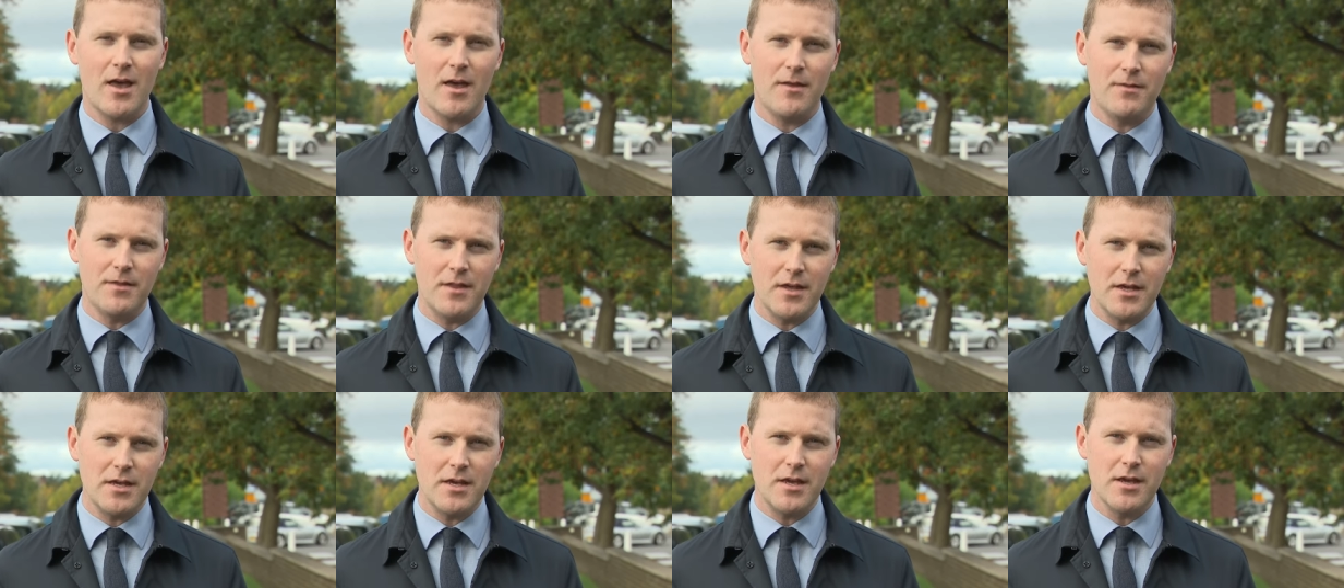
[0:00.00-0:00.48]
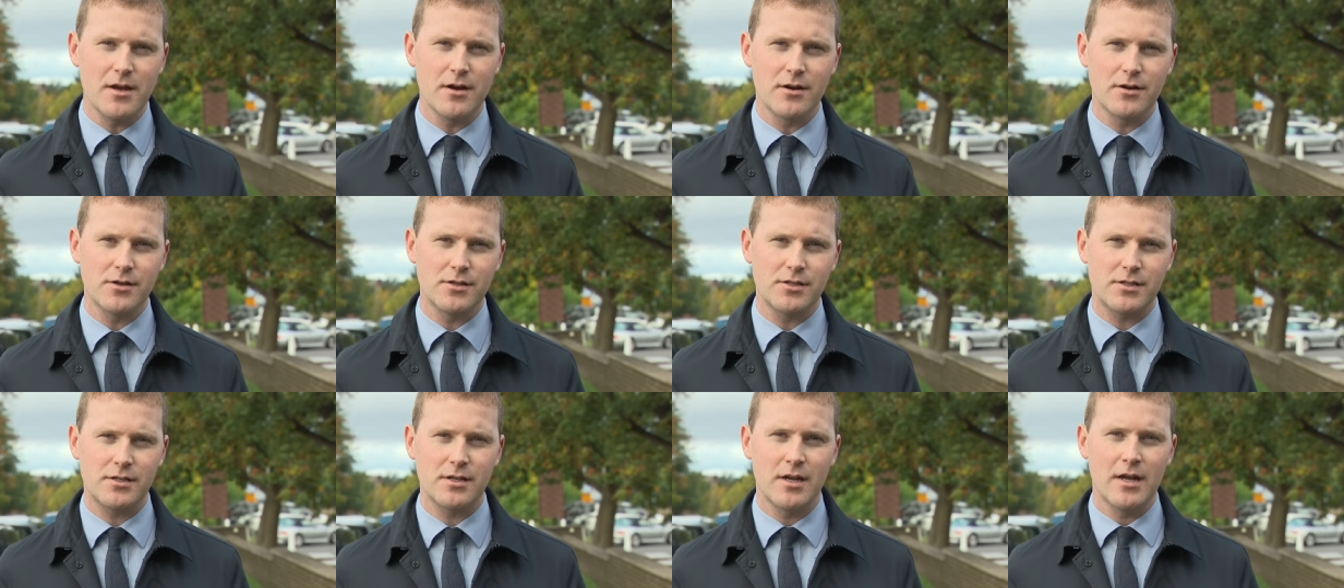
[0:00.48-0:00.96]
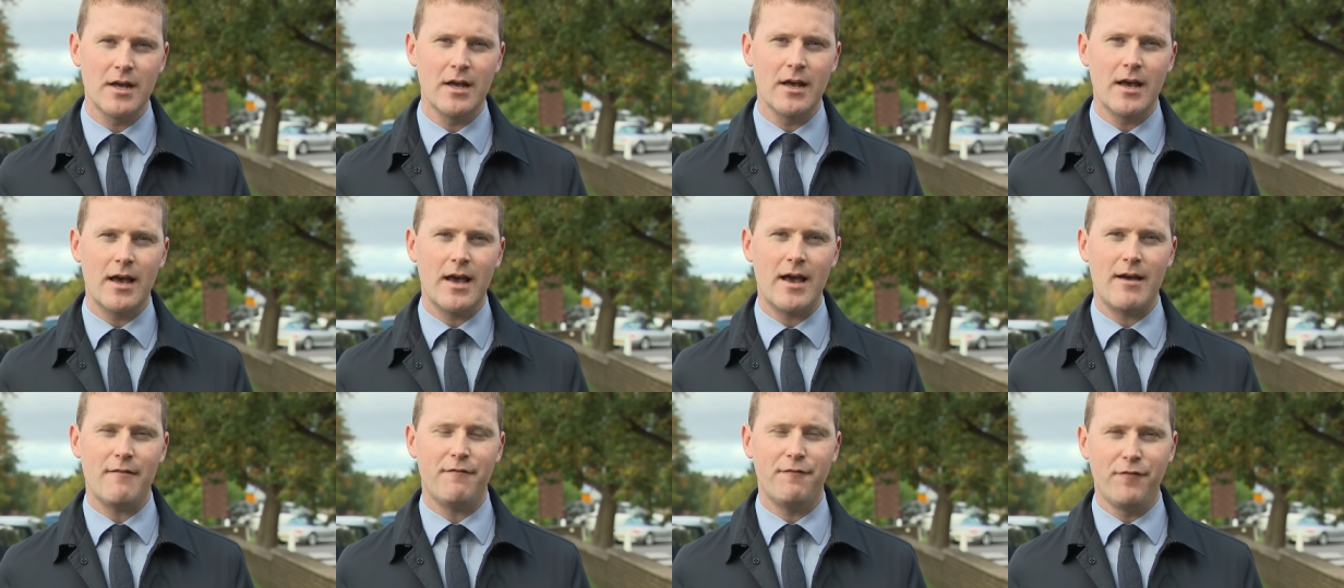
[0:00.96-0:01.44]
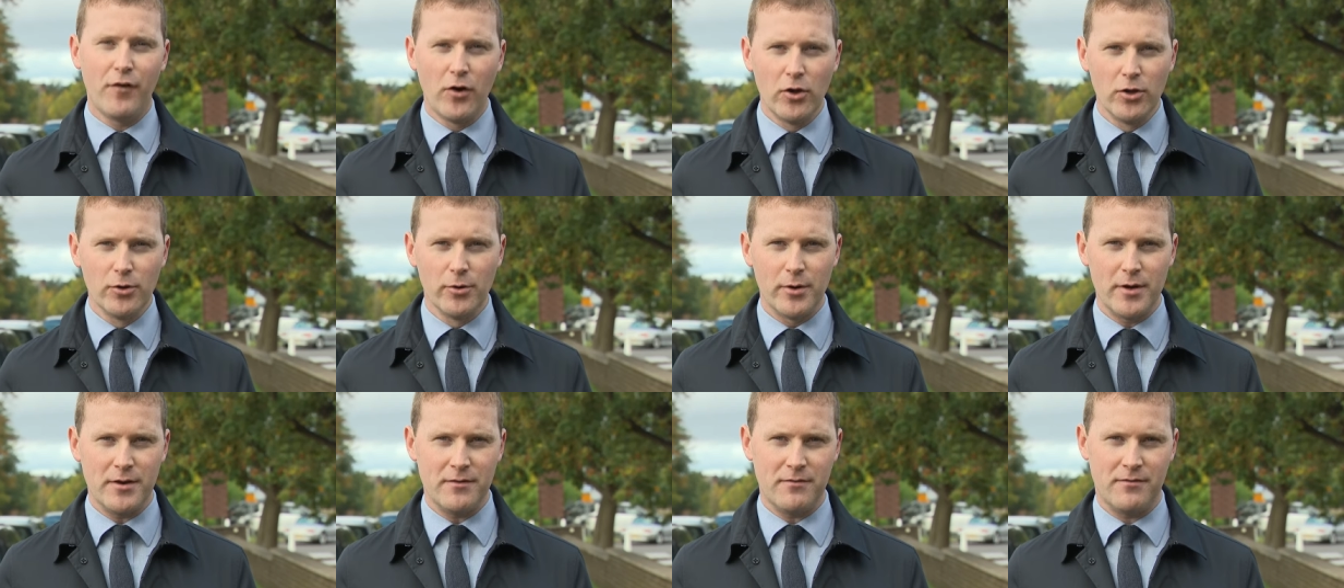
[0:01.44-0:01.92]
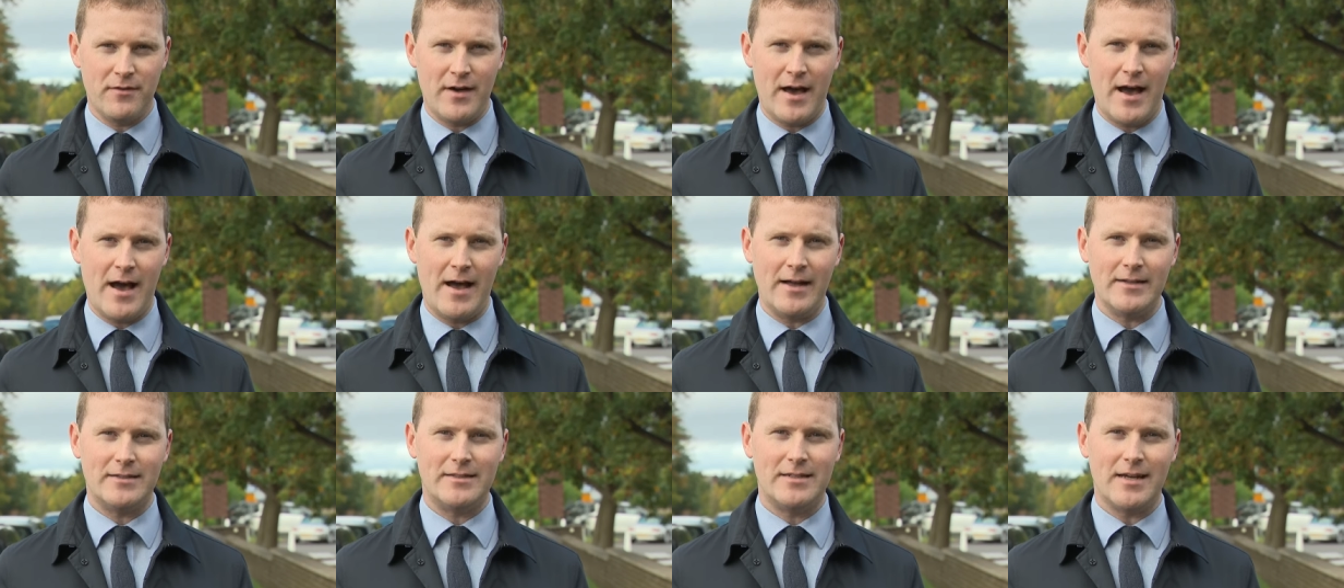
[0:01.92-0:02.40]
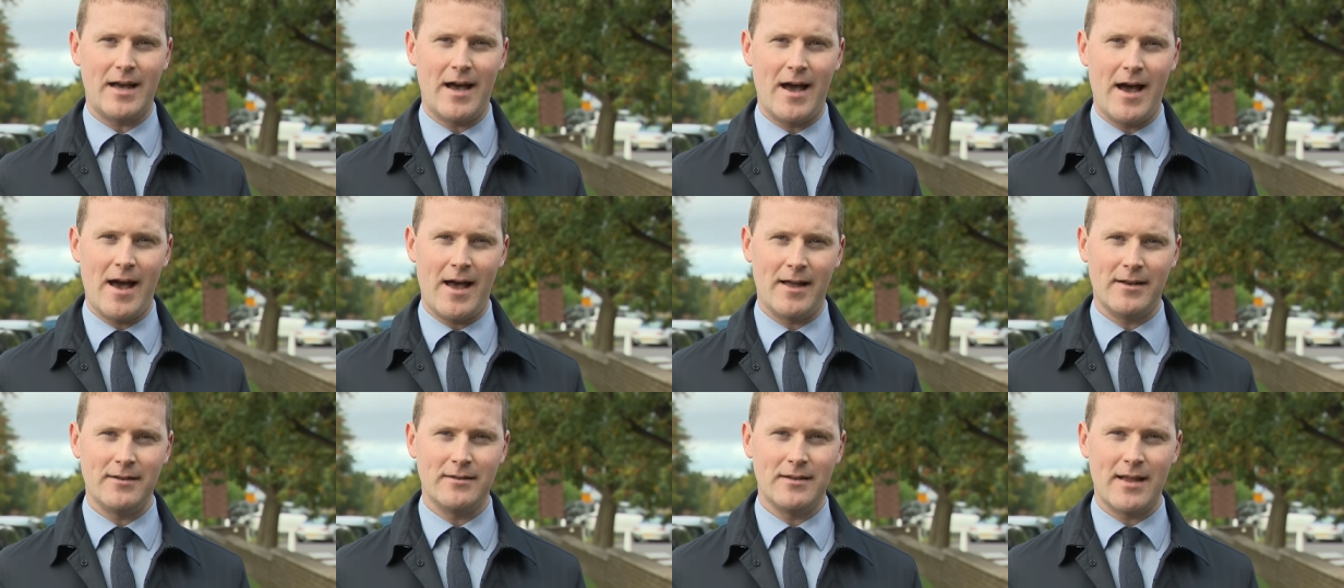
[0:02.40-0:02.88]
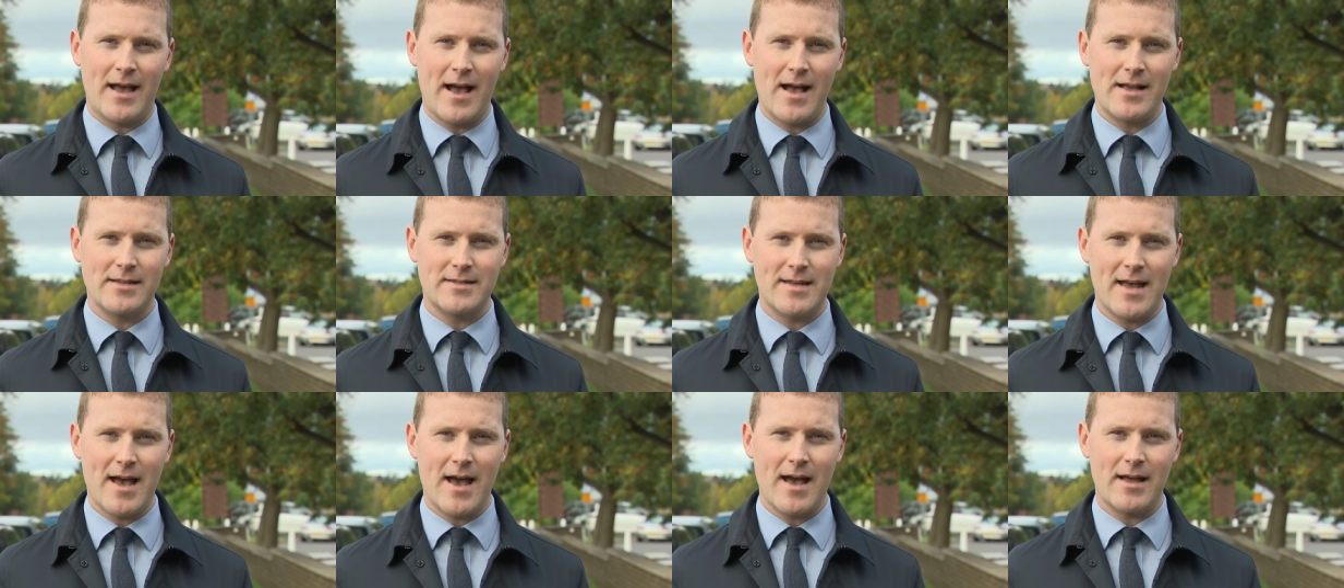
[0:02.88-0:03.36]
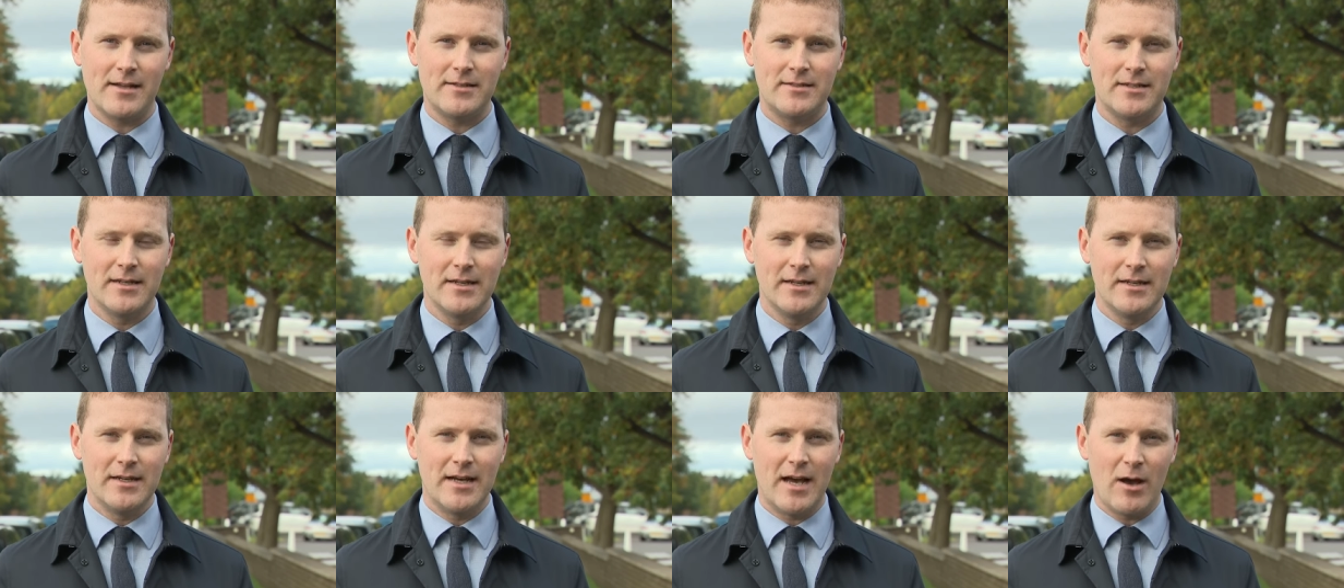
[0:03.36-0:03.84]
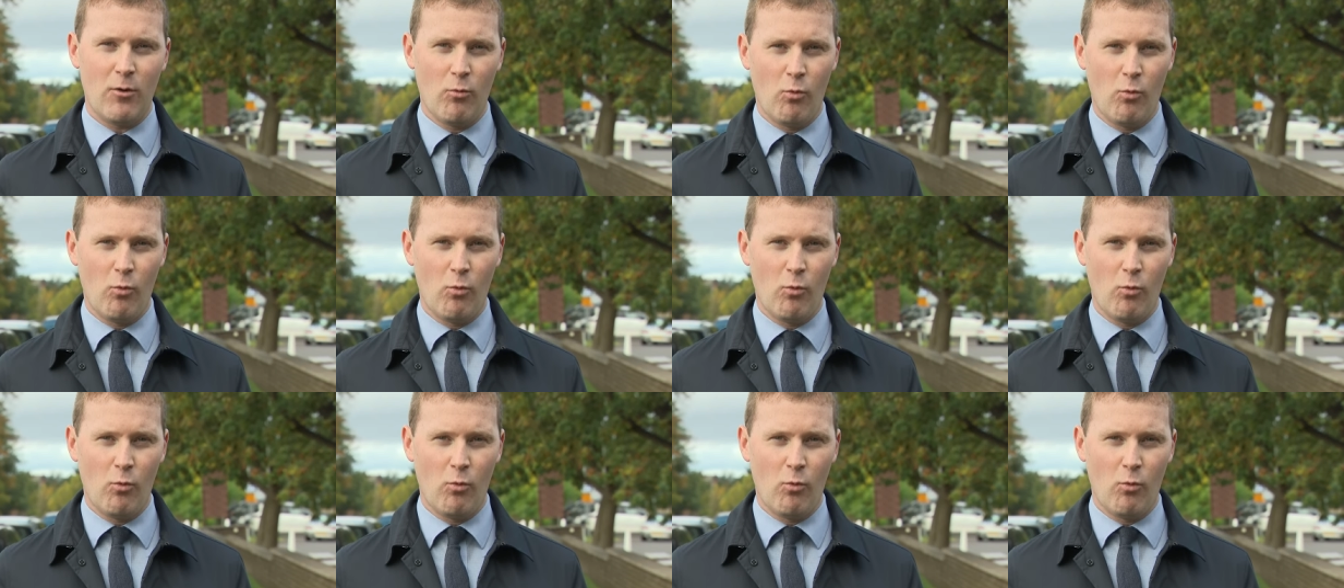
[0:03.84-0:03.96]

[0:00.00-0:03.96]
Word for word: in the years uh, following that and has had uh,